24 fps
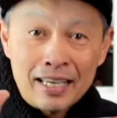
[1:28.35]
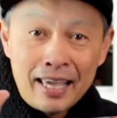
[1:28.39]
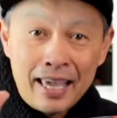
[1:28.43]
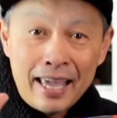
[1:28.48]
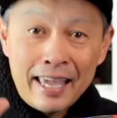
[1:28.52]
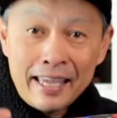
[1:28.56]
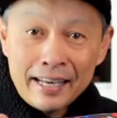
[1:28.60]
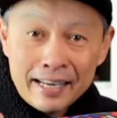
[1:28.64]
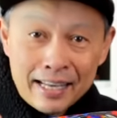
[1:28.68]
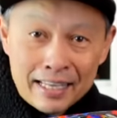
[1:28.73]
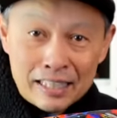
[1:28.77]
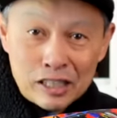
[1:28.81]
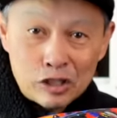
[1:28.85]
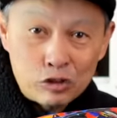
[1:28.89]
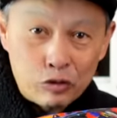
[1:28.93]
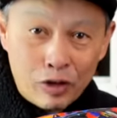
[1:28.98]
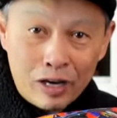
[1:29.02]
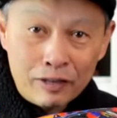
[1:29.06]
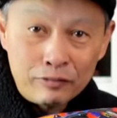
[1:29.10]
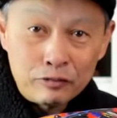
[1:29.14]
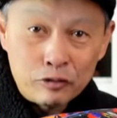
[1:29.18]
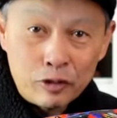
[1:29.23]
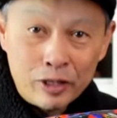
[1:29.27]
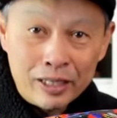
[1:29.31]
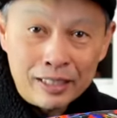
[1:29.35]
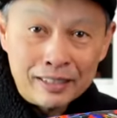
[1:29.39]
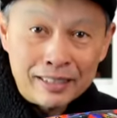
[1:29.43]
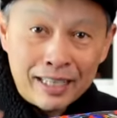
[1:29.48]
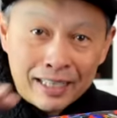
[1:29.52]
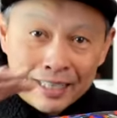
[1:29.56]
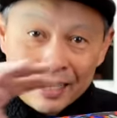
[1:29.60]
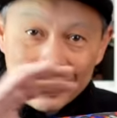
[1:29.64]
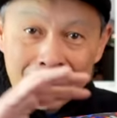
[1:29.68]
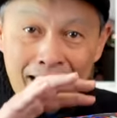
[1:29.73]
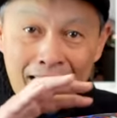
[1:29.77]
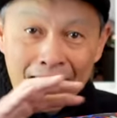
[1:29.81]
8S drivetrain
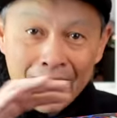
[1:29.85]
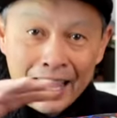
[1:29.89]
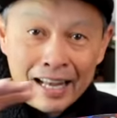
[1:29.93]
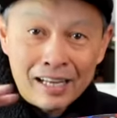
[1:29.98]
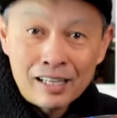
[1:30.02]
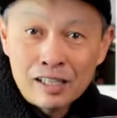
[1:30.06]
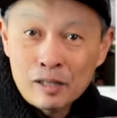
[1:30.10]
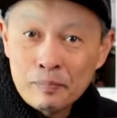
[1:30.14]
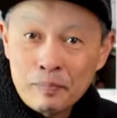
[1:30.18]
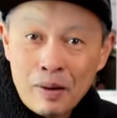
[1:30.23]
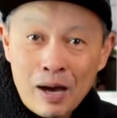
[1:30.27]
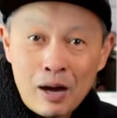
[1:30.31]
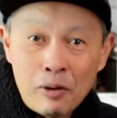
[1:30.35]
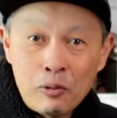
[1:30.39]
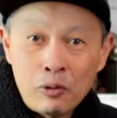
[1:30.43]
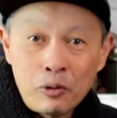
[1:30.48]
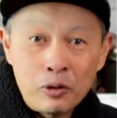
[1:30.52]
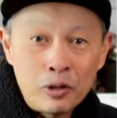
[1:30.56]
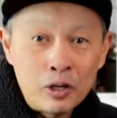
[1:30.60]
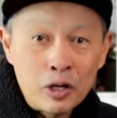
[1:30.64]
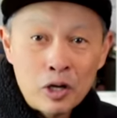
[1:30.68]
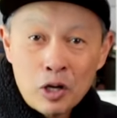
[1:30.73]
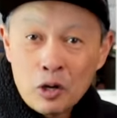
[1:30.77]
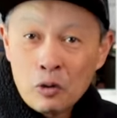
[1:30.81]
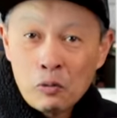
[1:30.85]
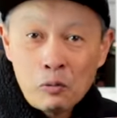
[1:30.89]
that can handle the power,